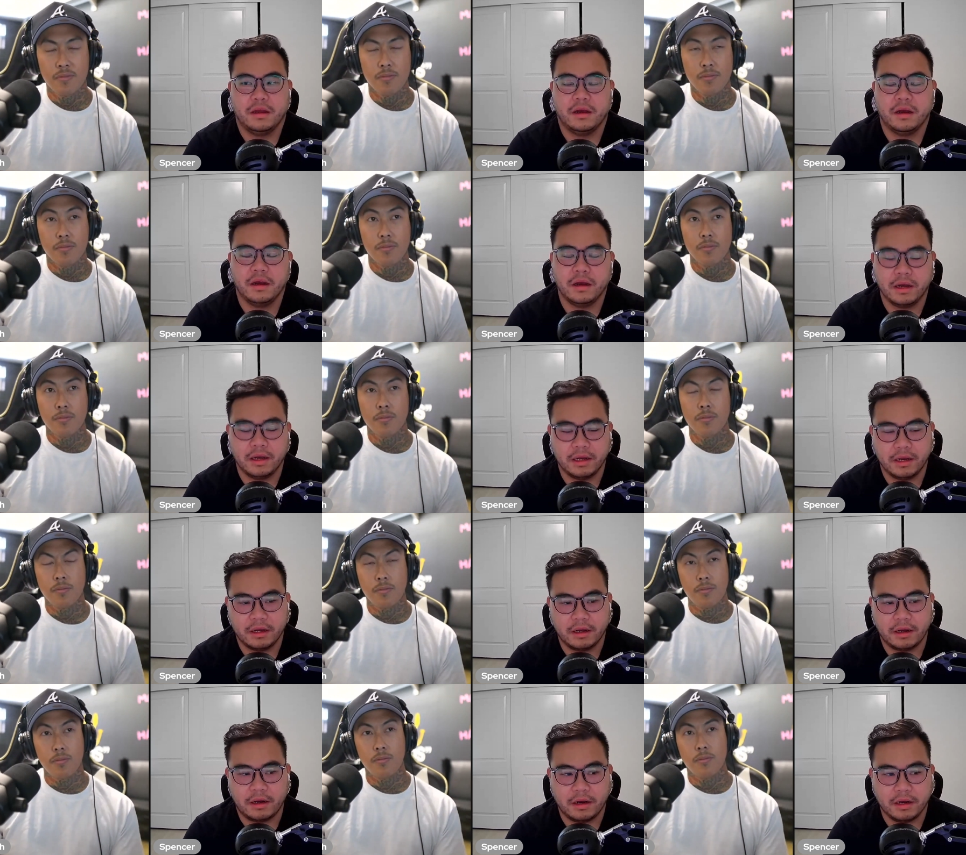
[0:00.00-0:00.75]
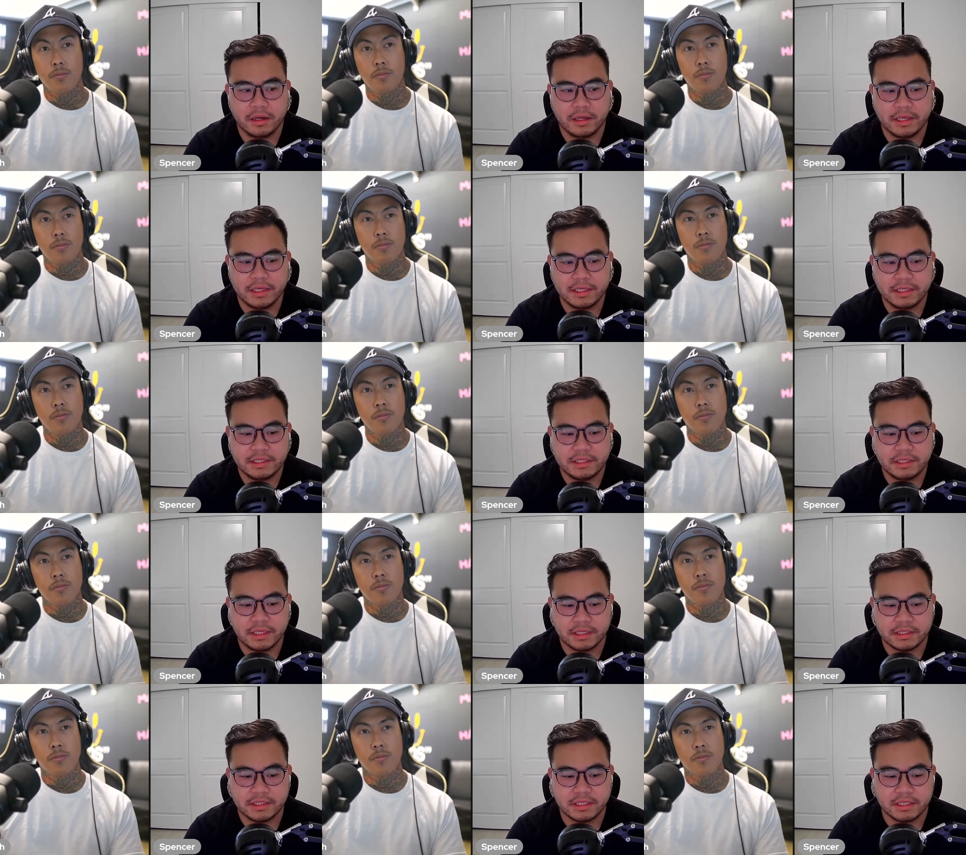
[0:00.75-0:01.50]

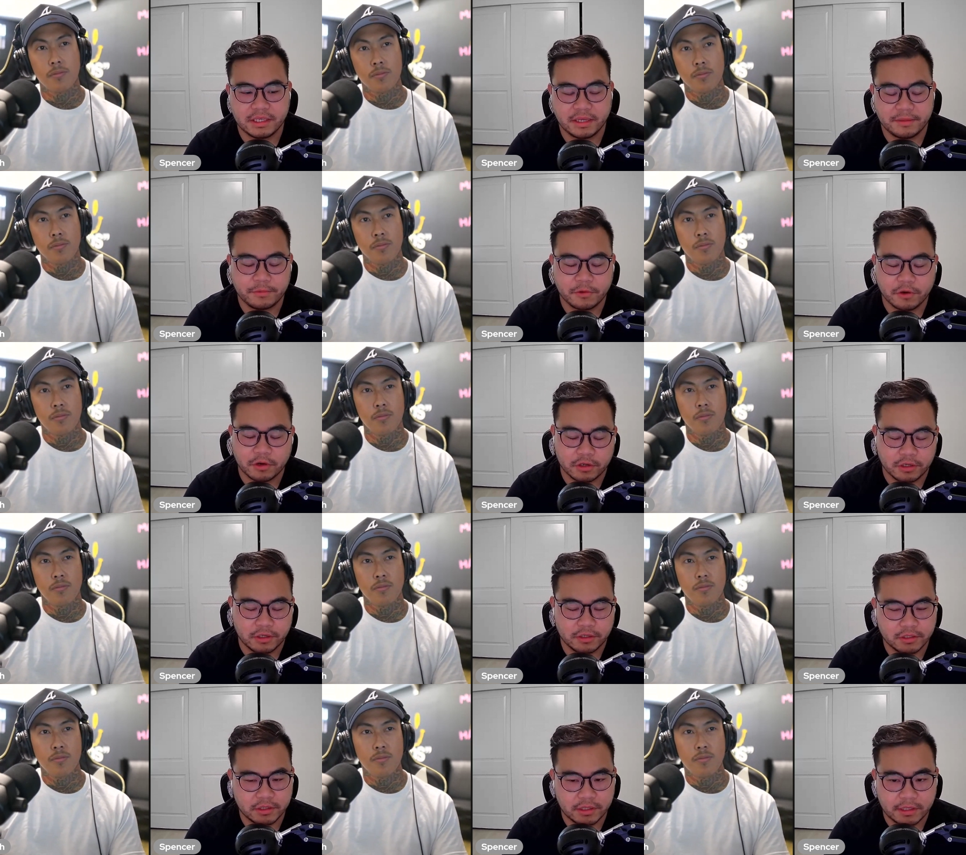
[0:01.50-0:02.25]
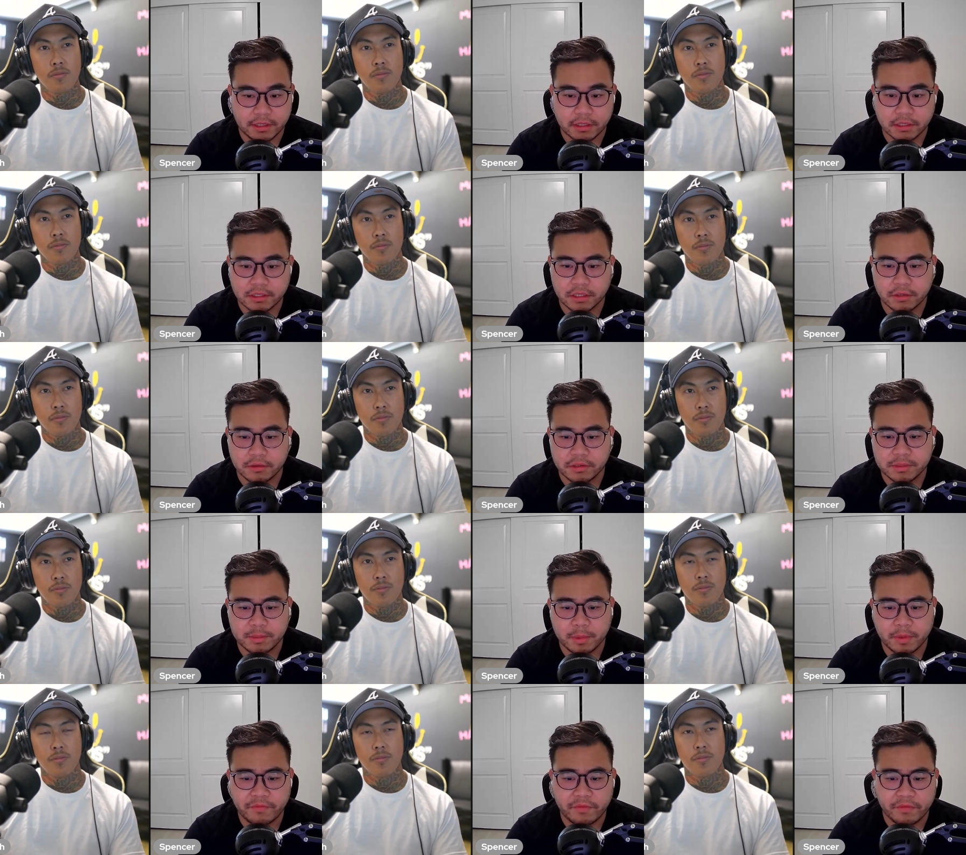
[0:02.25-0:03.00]
Speaker 1: August and September are usually the
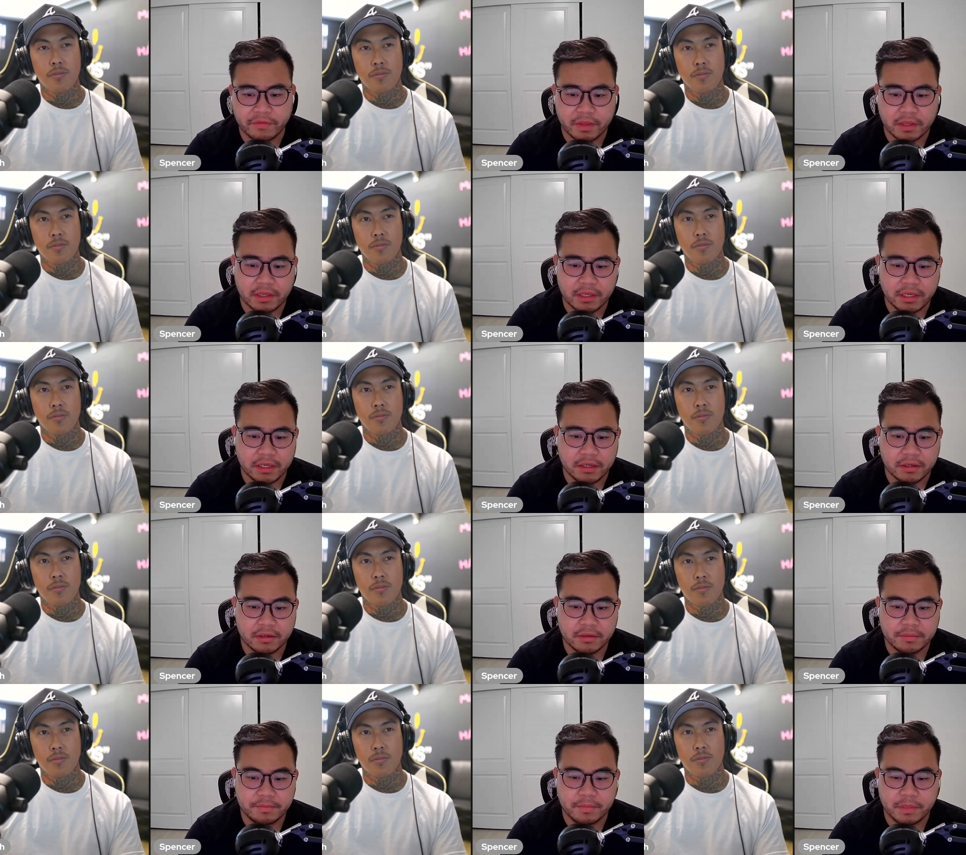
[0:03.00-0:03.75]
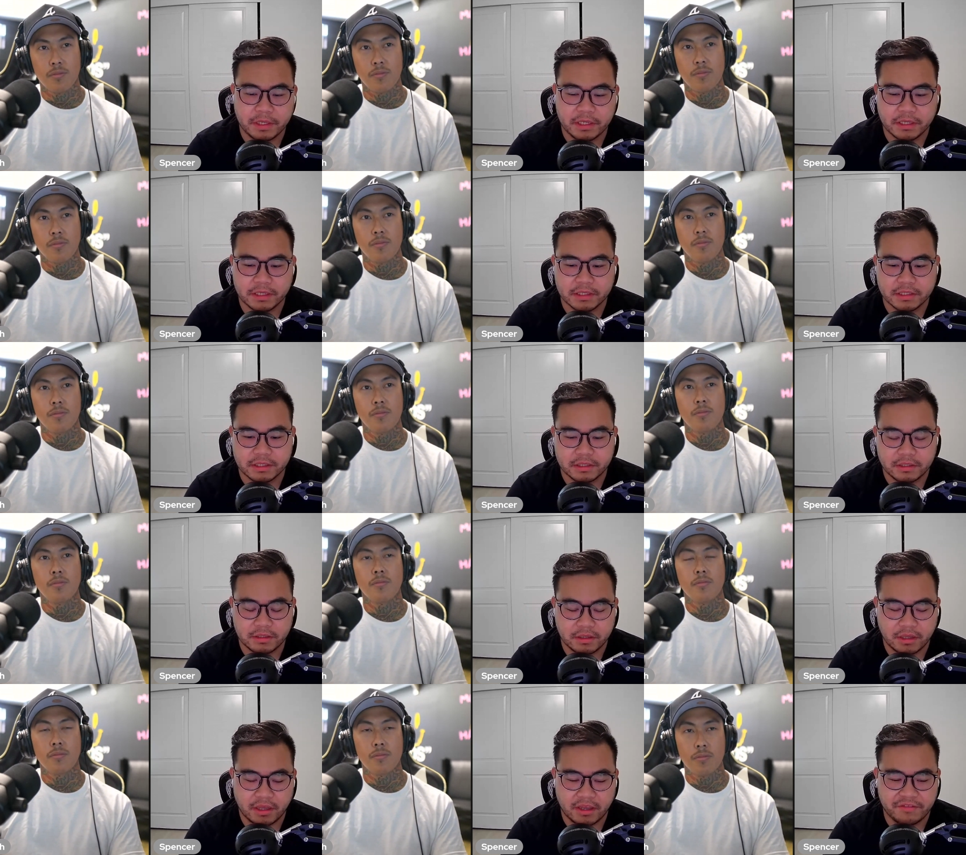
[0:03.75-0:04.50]
slowest month of the year
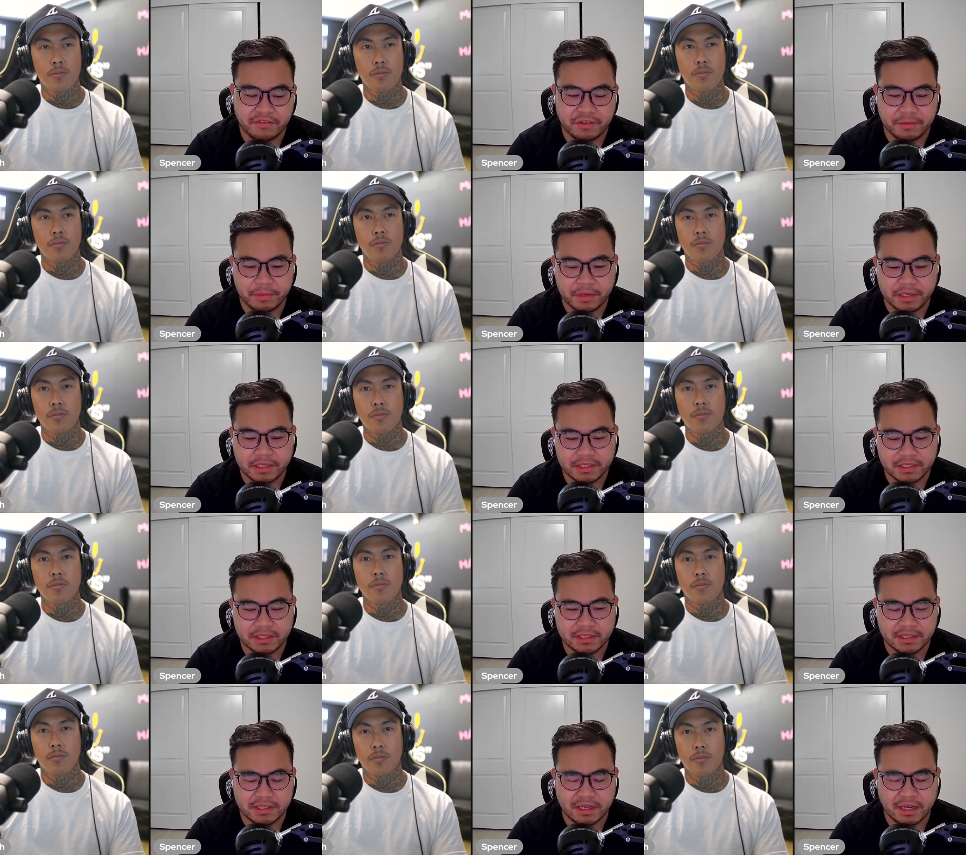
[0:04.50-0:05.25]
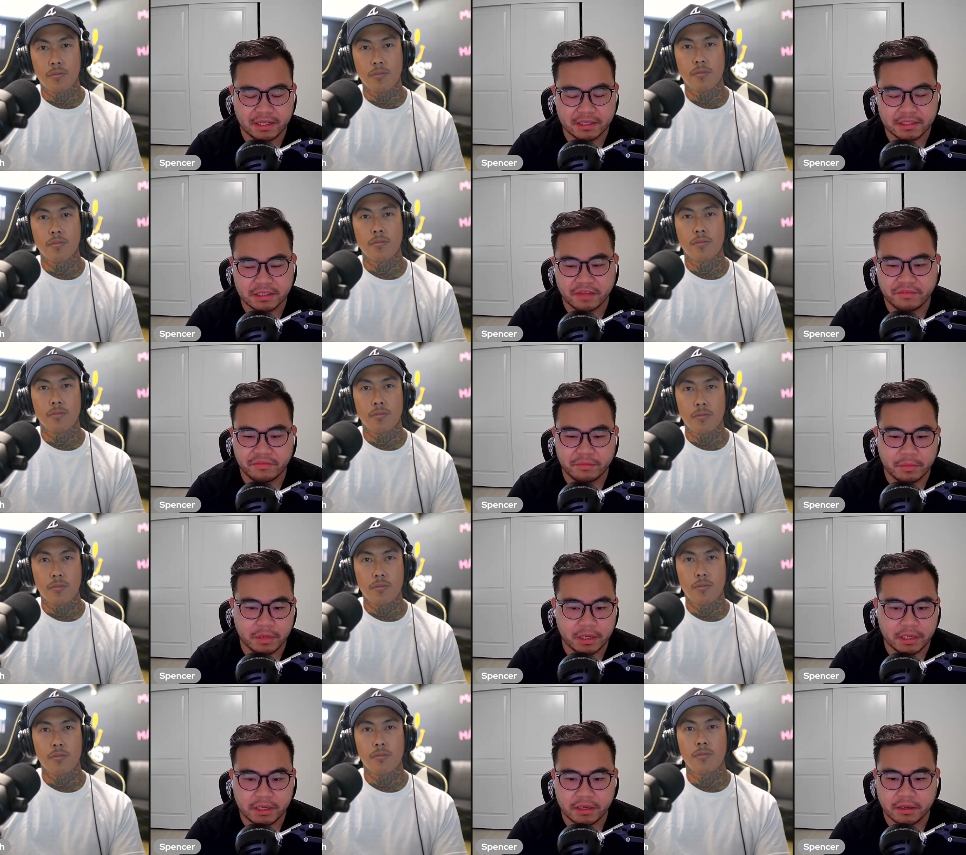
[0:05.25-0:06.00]
because everybody's just kind of
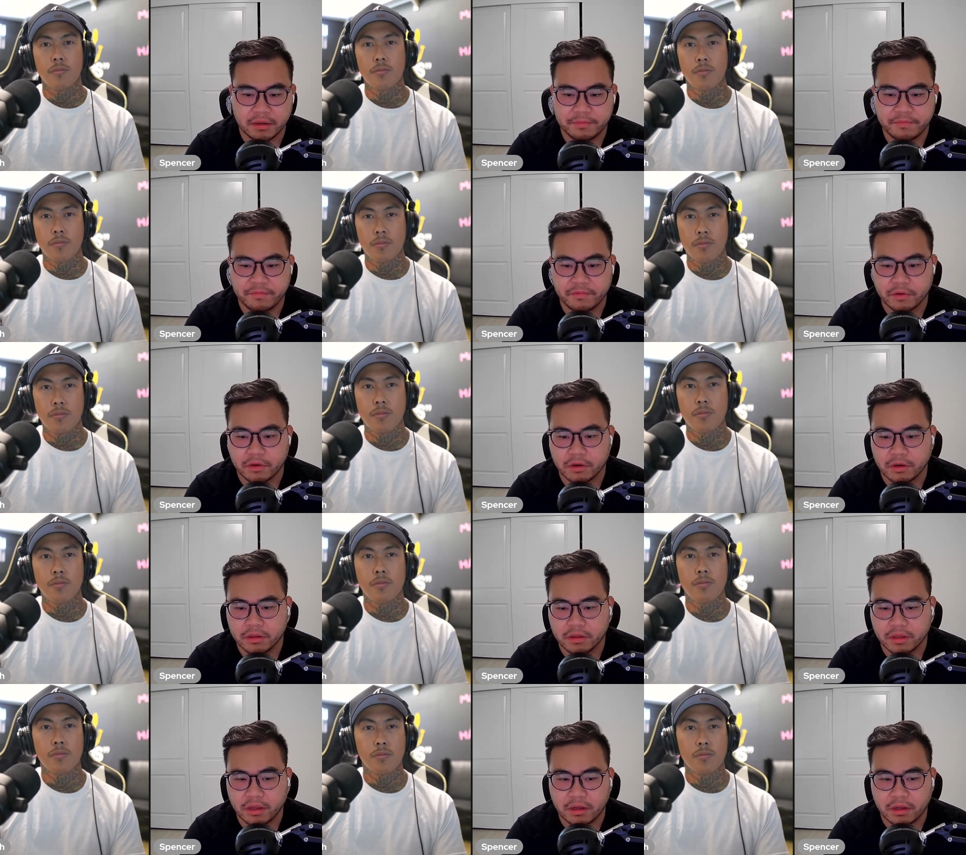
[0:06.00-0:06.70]
saving money up for the